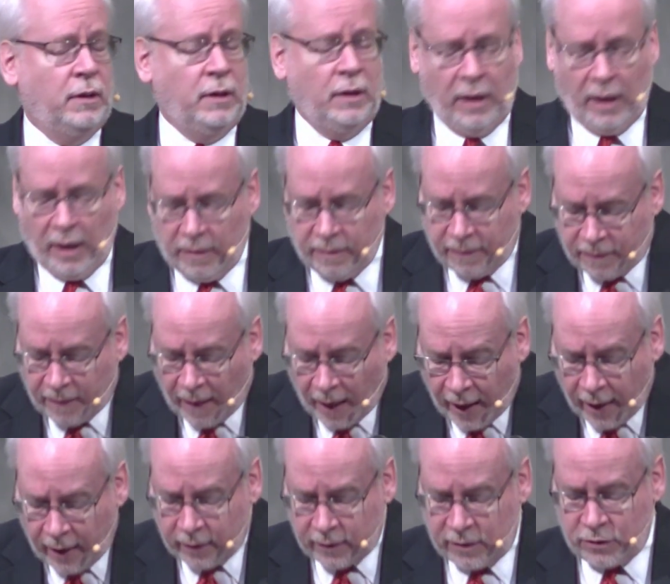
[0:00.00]
And
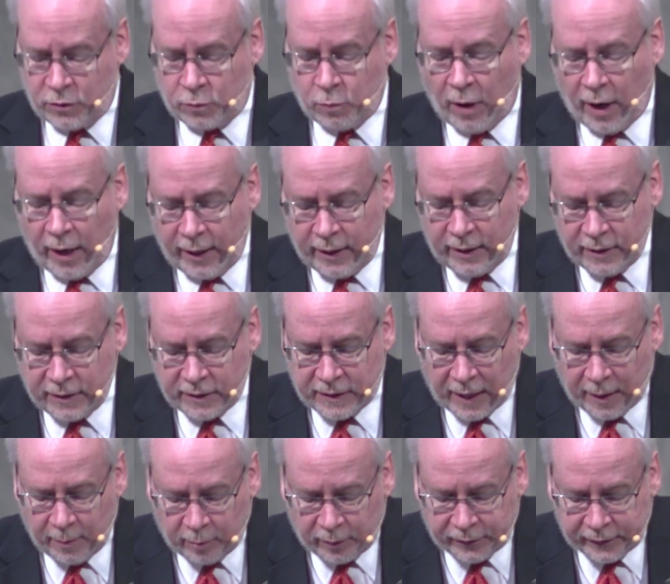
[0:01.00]
that is why he is
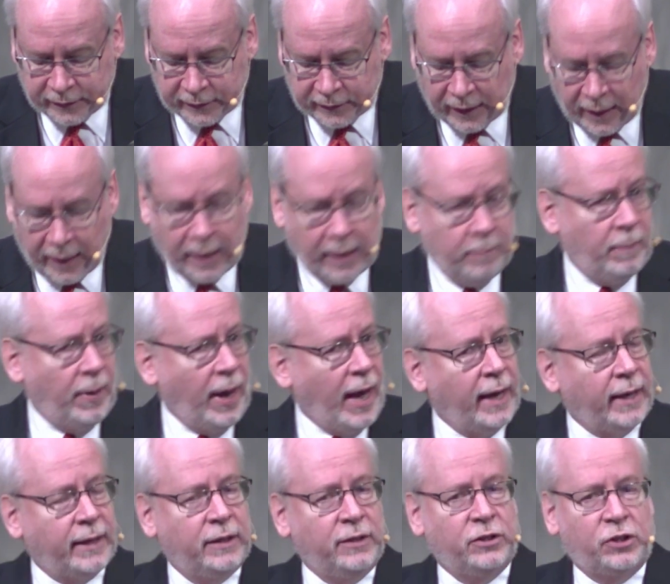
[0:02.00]
able to say
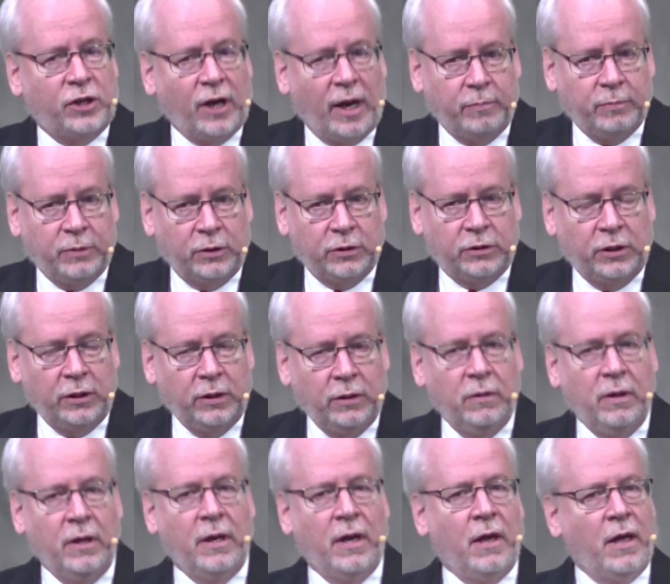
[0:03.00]
back in chapter 2
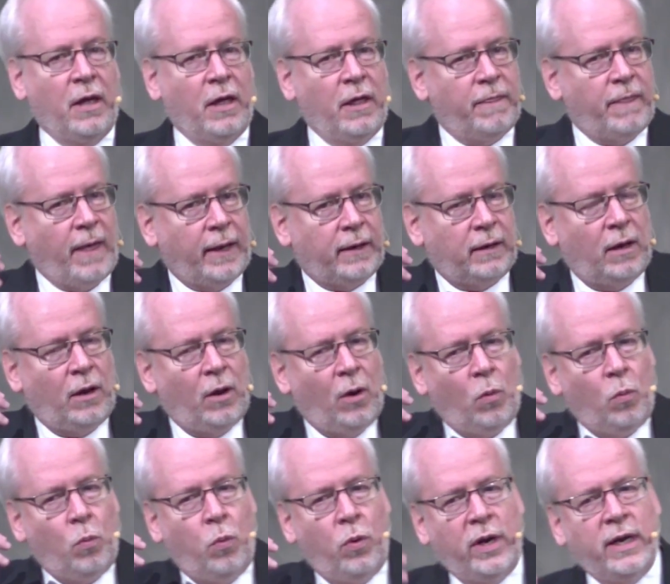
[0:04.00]
that
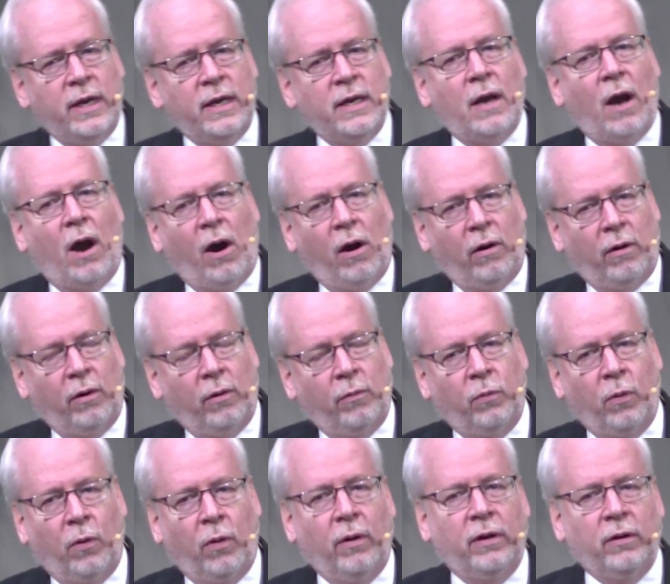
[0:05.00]
we are a
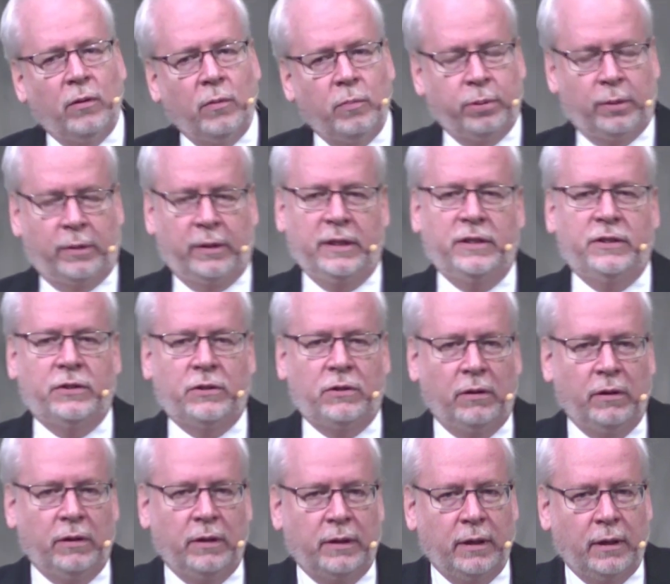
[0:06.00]
royal
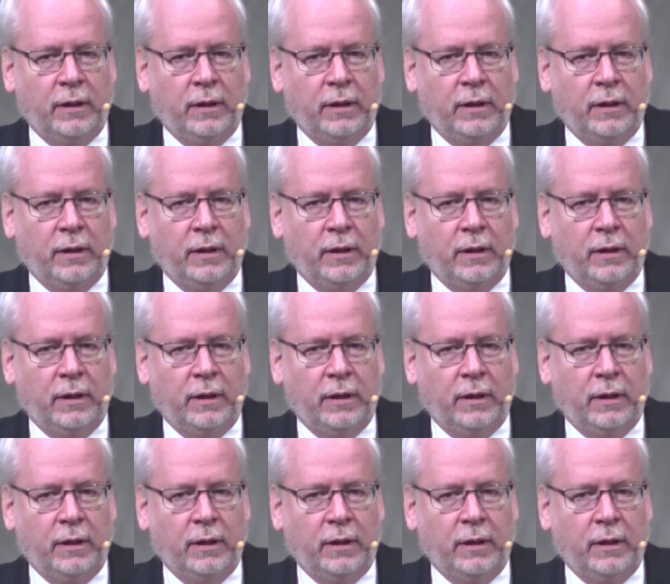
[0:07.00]
priesthood,